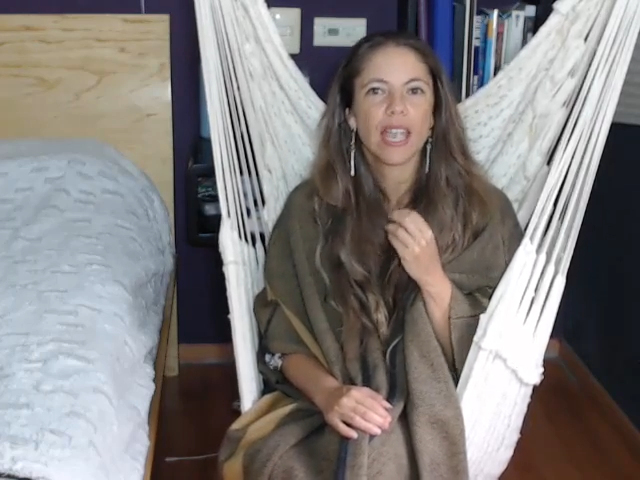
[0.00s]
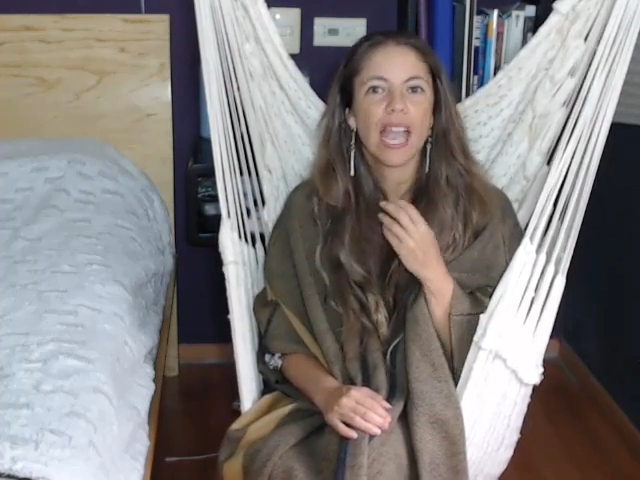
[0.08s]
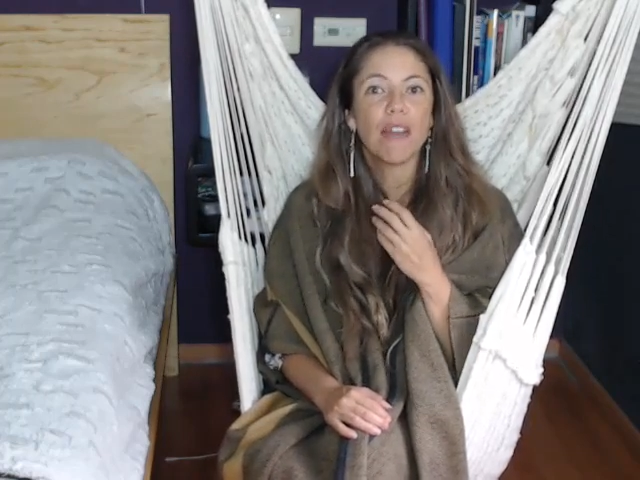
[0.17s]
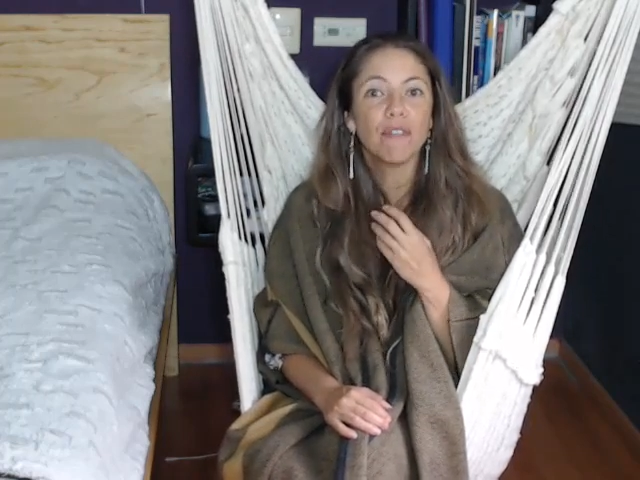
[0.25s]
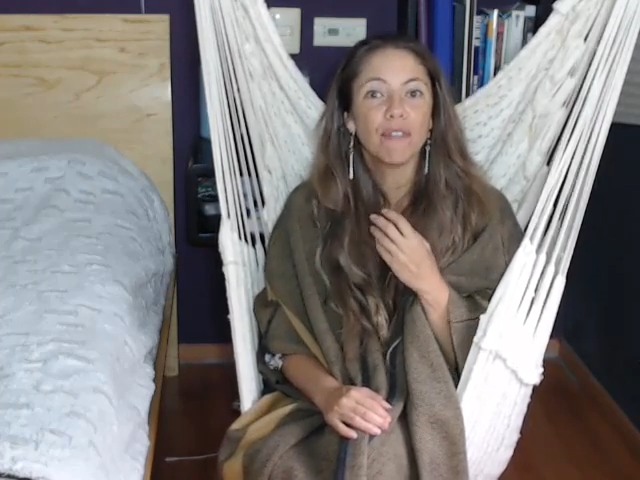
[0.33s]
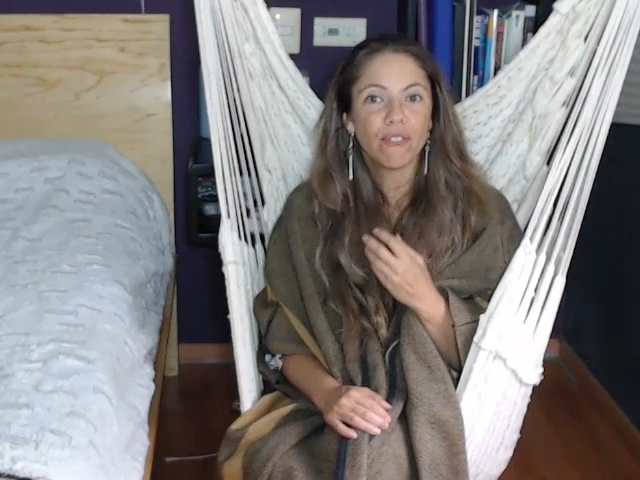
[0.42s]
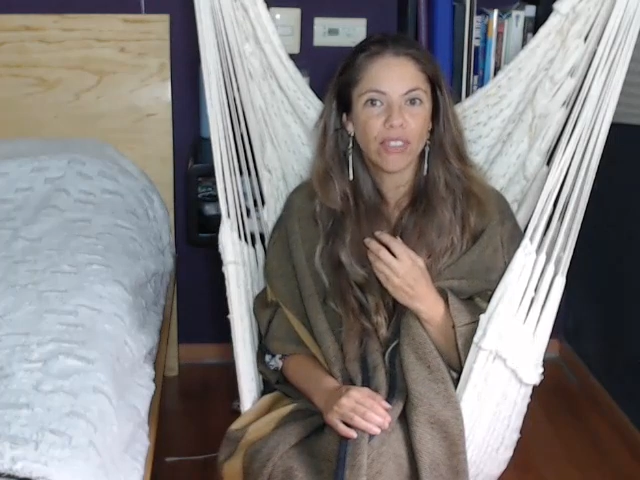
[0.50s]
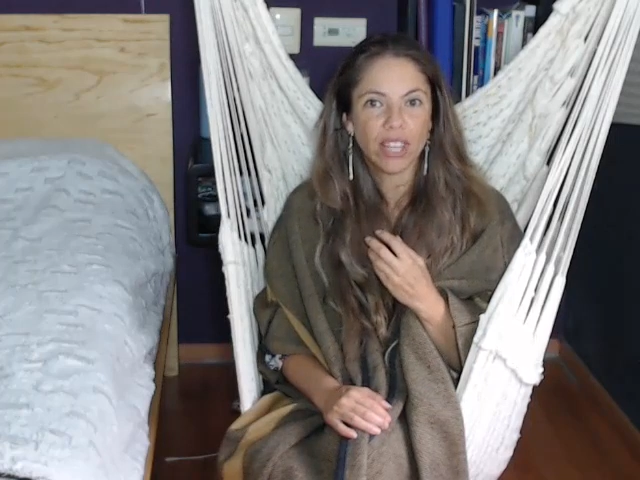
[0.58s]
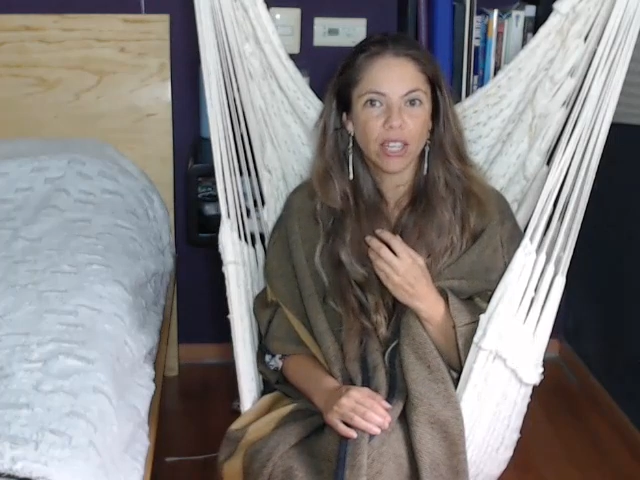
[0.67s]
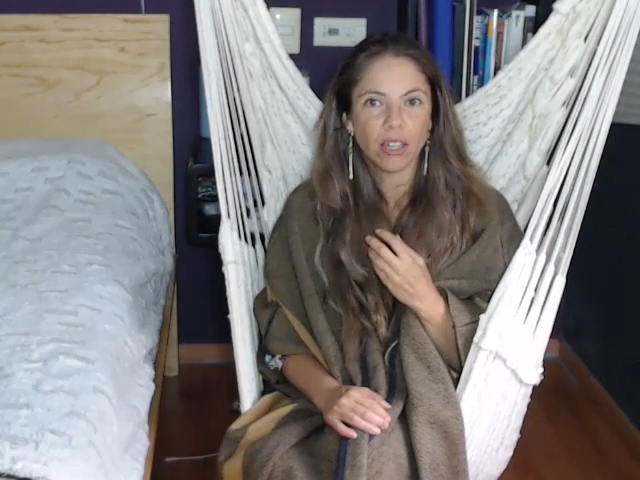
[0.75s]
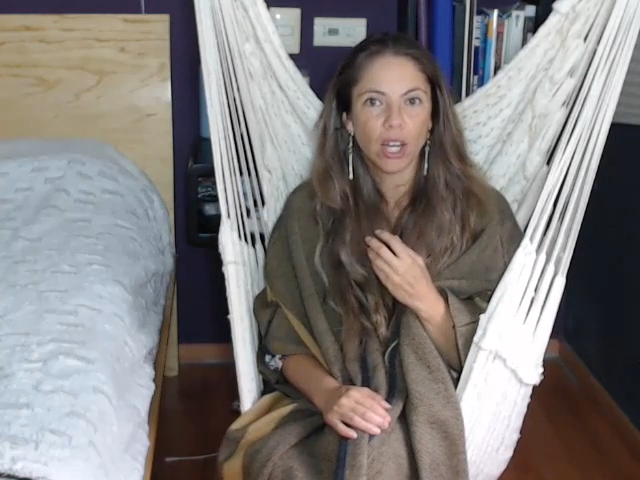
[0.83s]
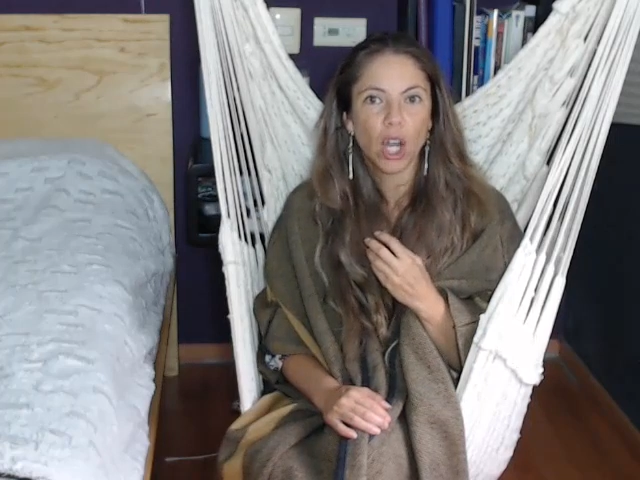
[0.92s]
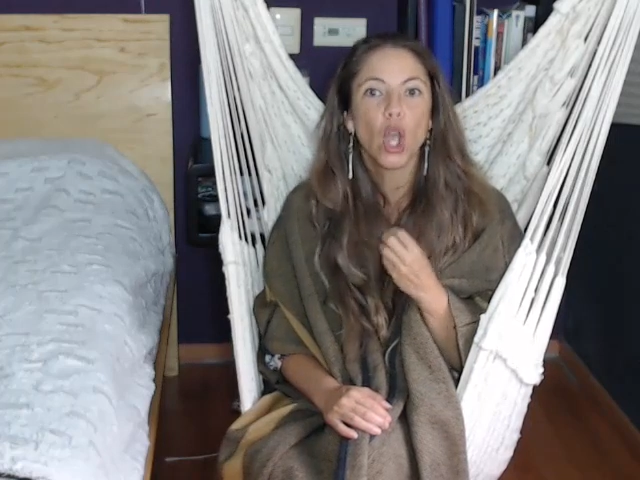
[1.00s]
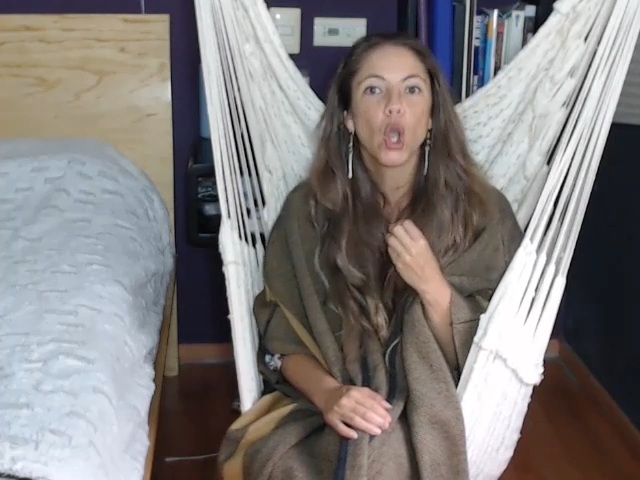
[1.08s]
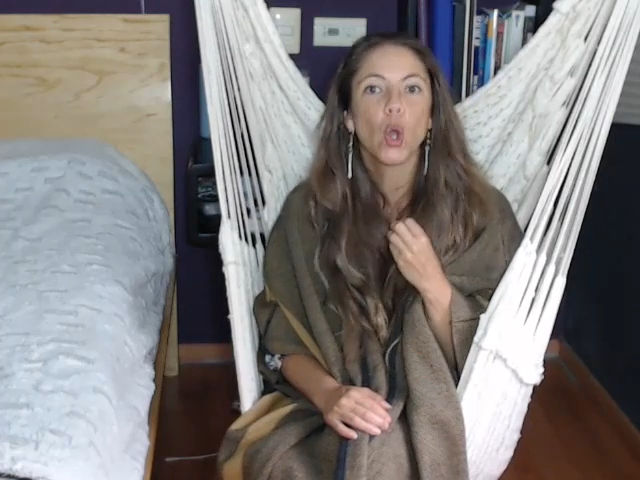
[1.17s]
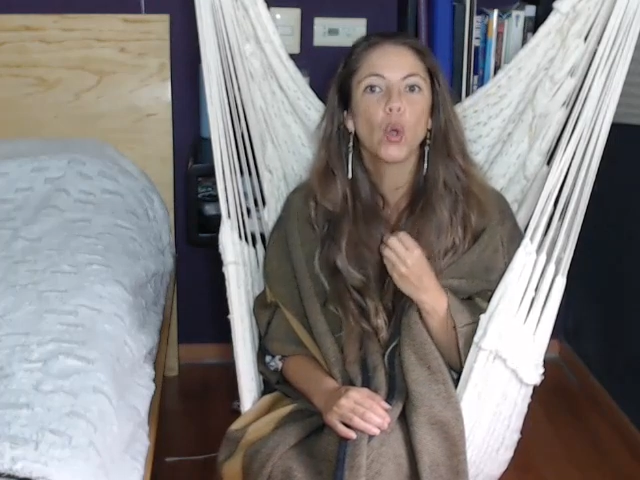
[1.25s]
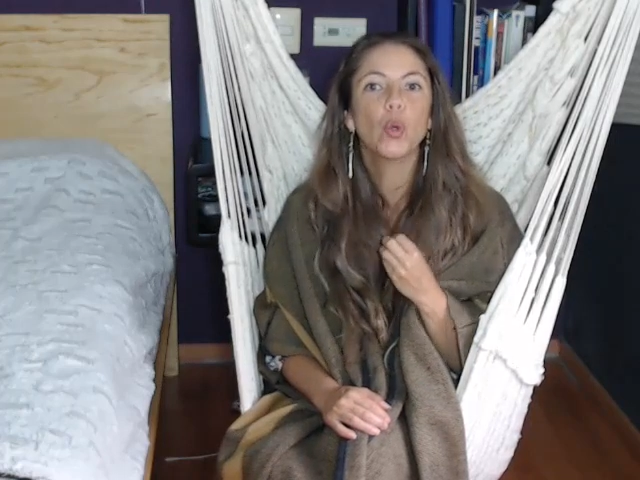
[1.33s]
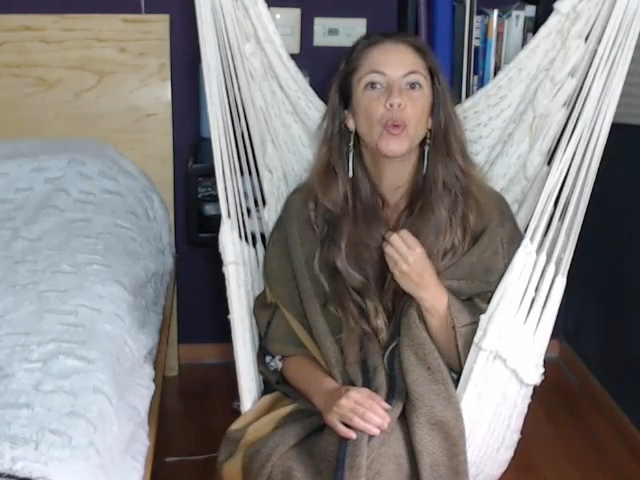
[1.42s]
and feel
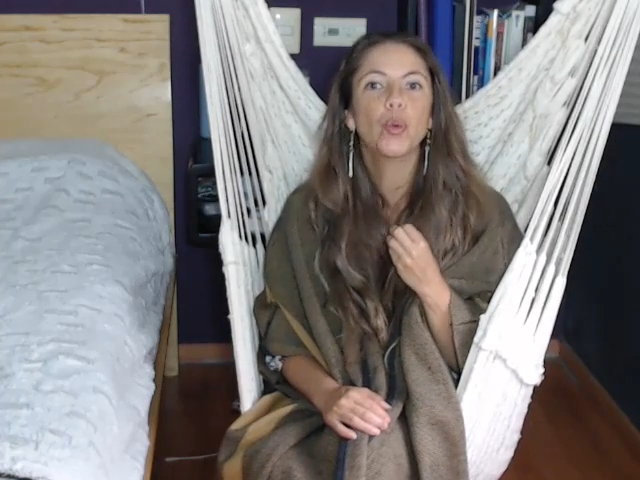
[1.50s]
who